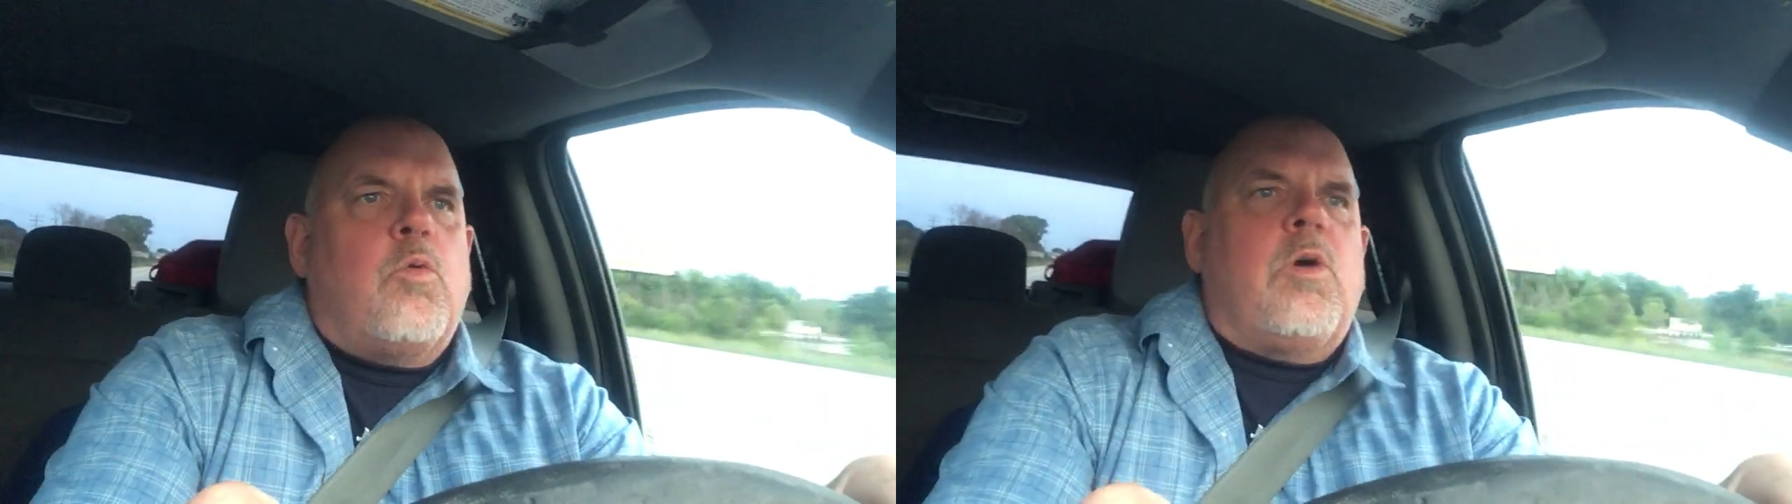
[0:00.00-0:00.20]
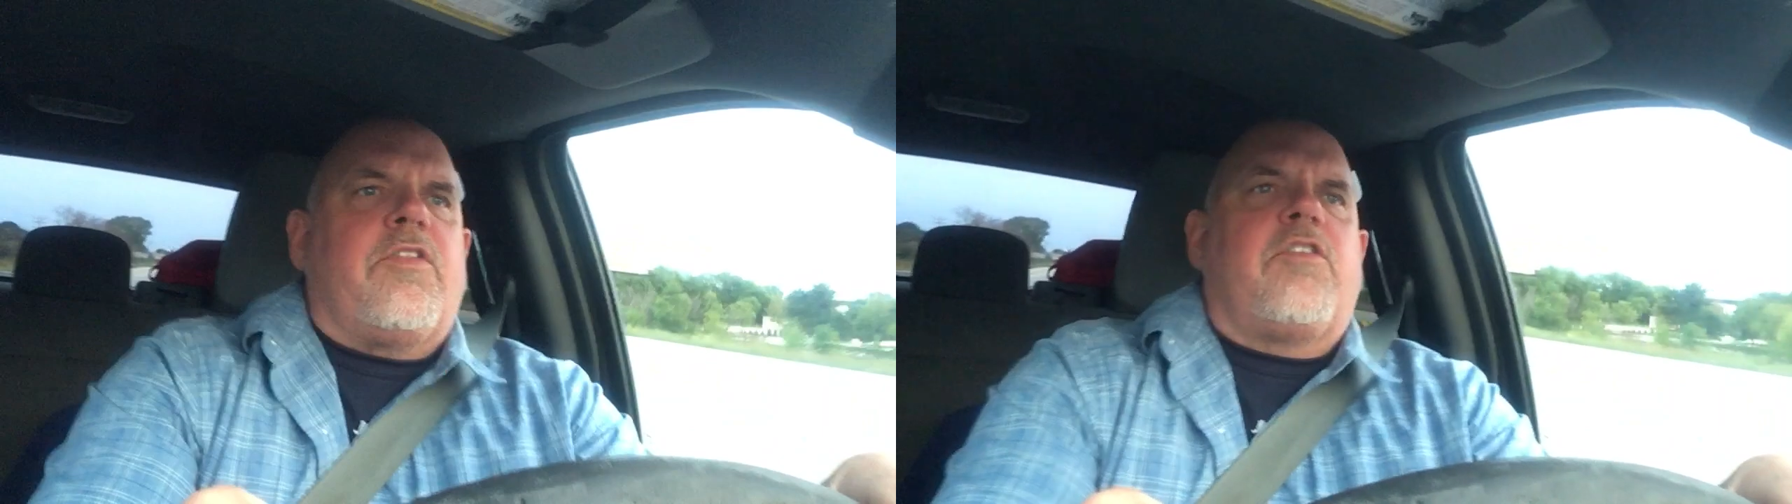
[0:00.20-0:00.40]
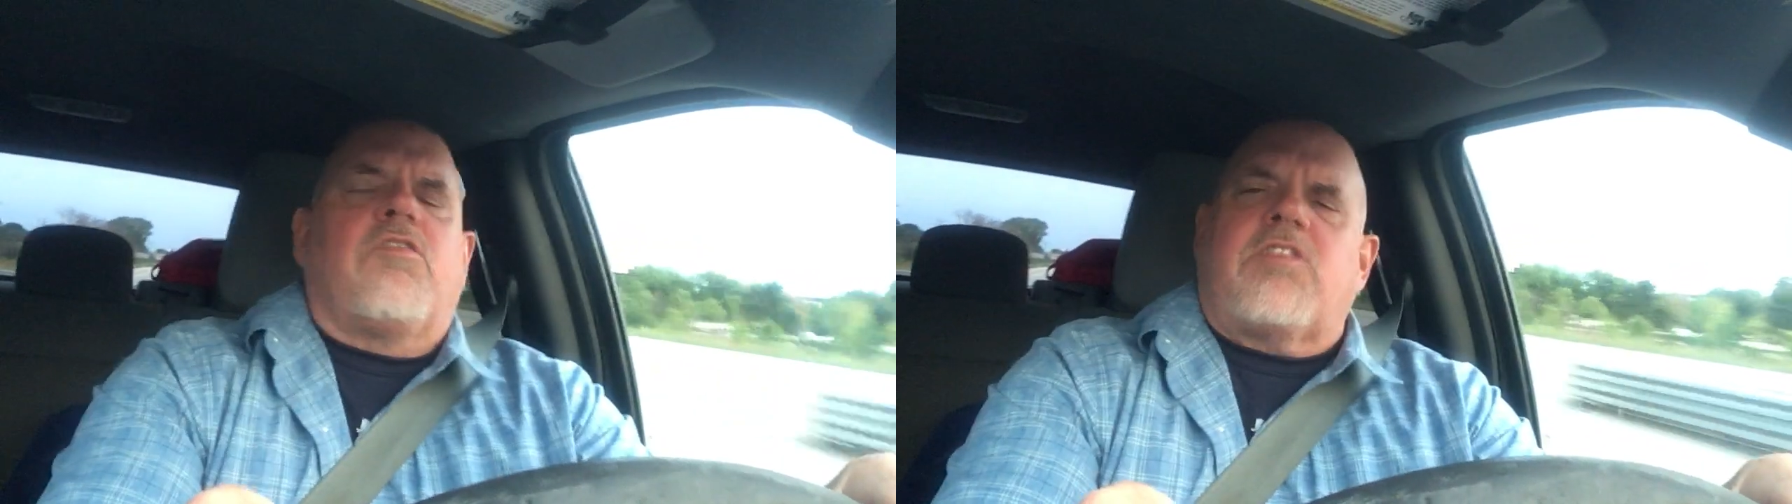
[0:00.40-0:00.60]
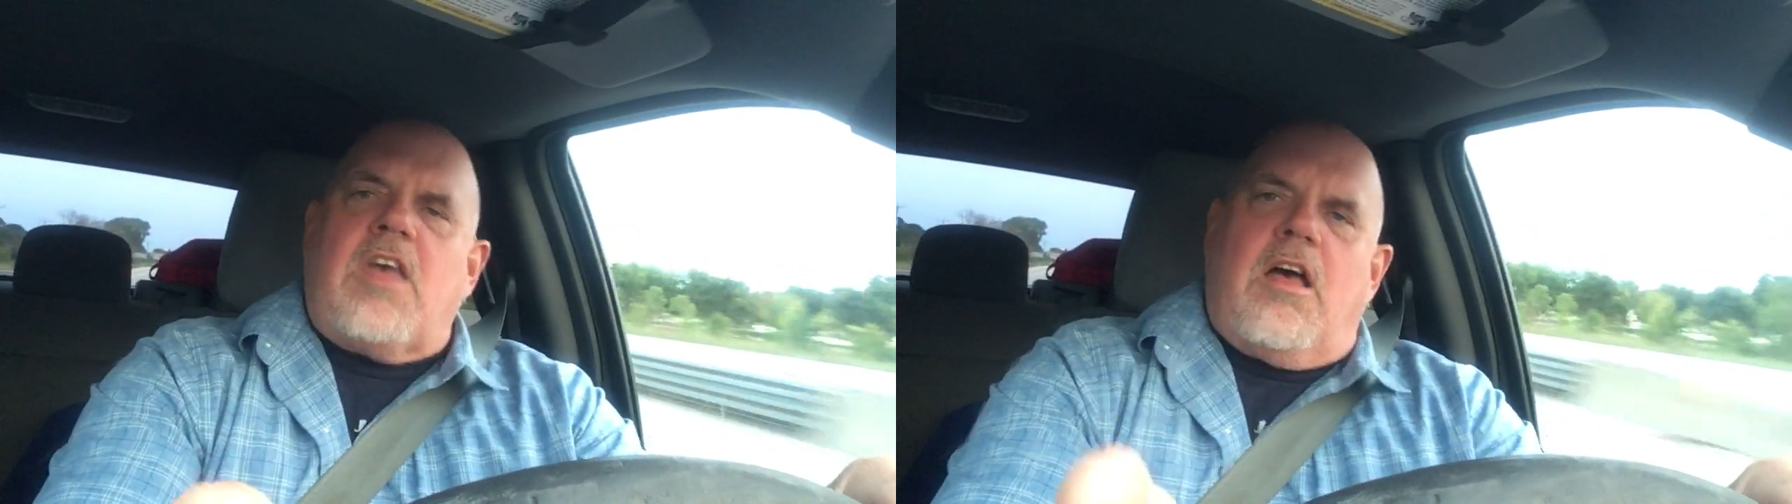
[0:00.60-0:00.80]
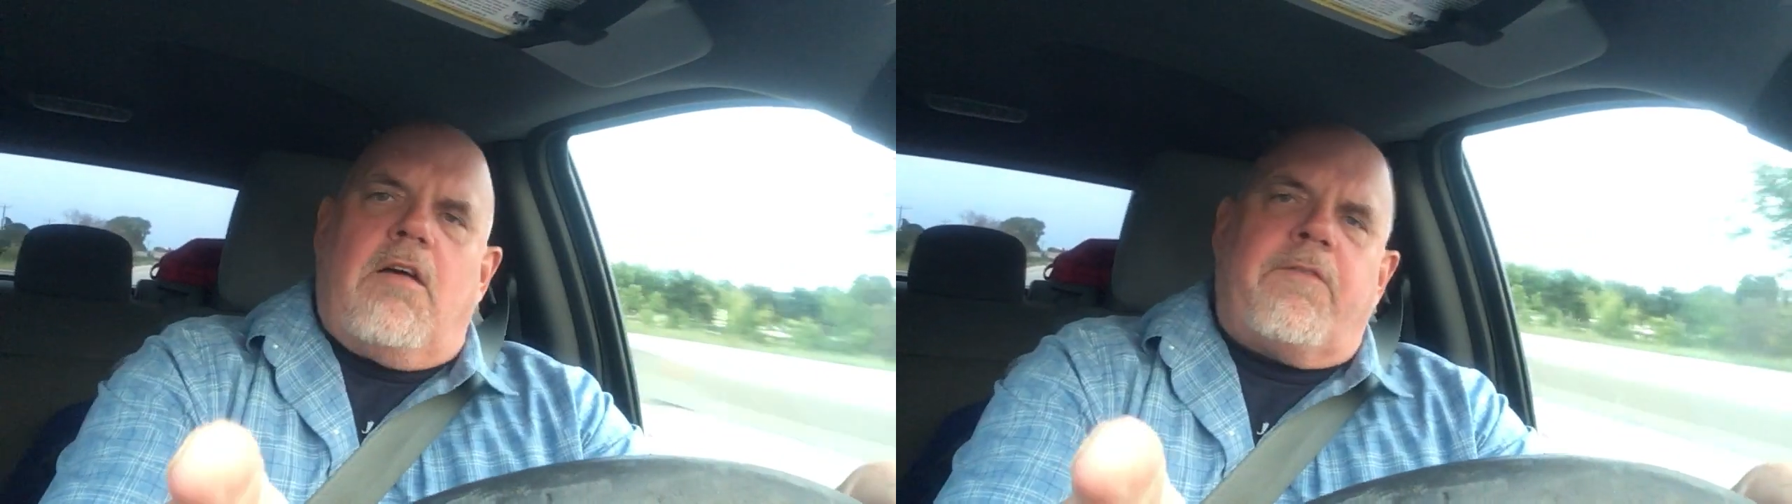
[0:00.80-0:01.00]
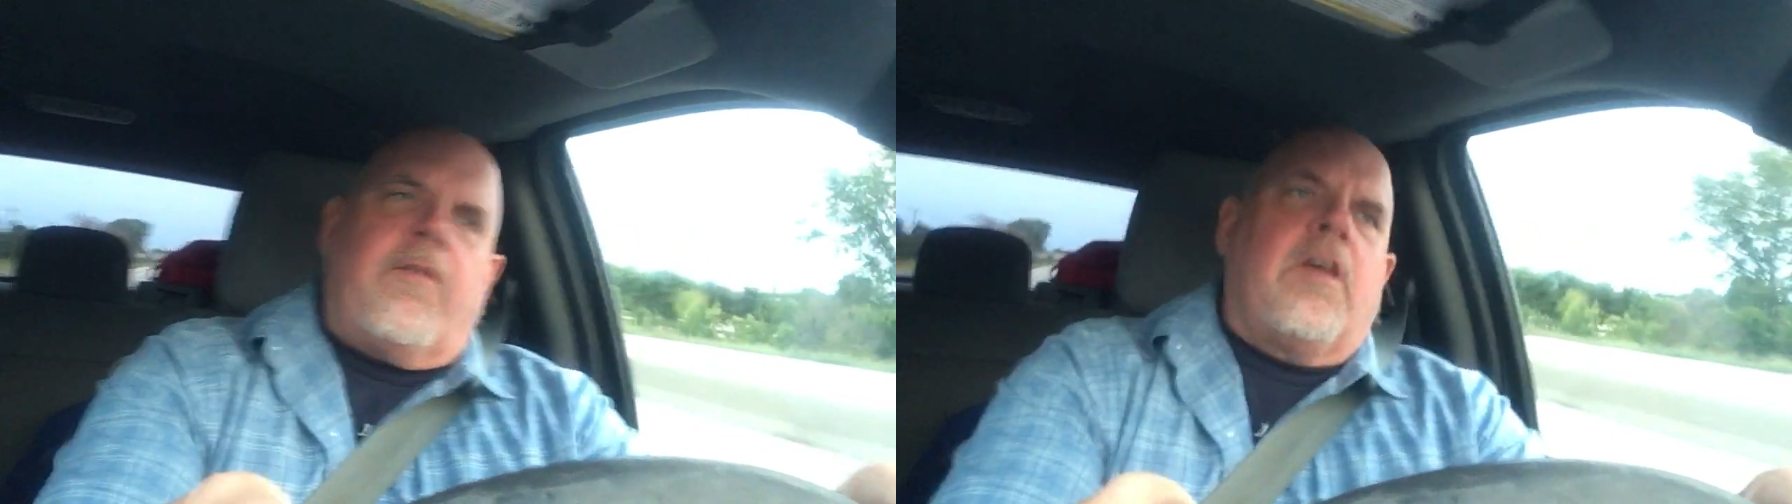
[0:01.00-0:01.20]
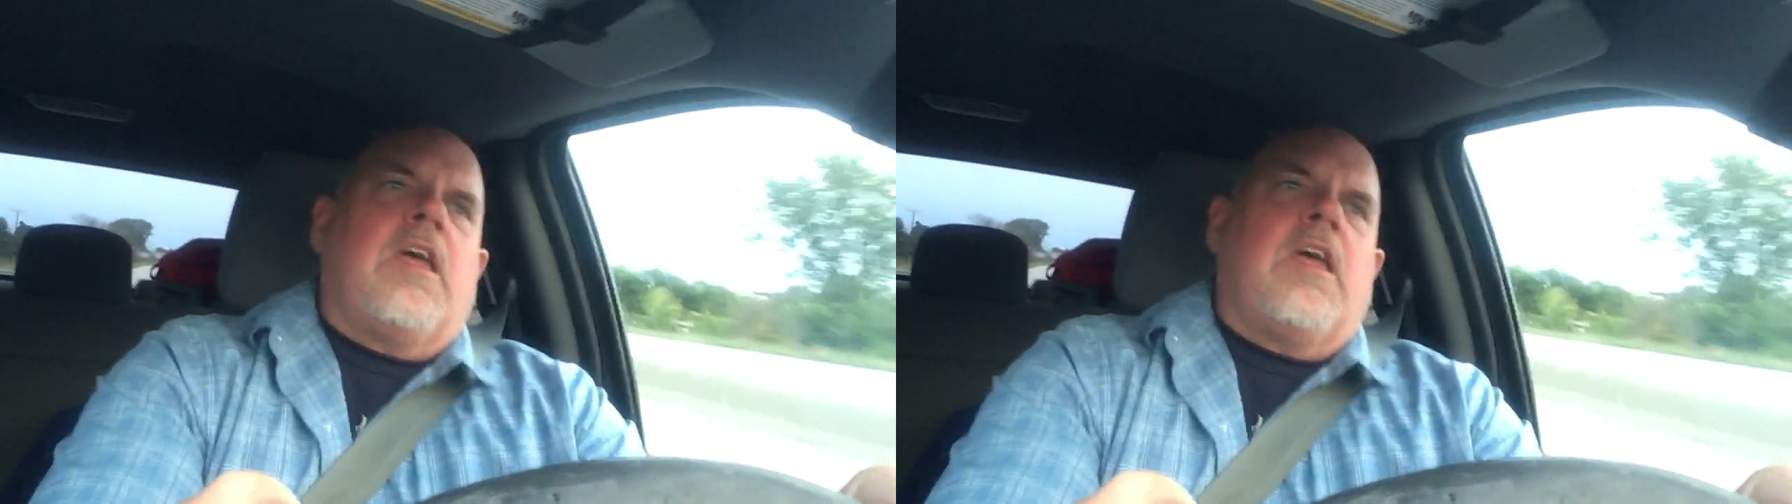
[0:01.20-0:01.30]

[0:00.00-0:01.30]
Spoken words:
with yourself.